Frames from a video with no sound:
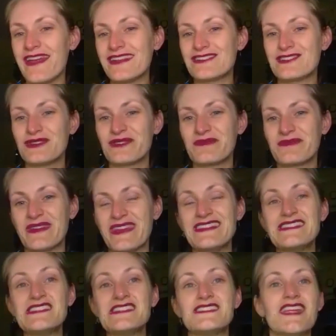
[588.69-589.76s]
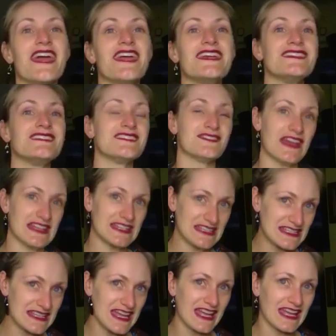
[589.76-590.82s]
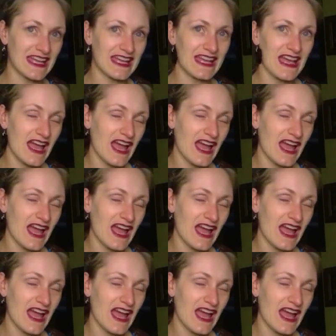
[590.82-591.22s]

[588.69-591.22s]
It took me days of editing.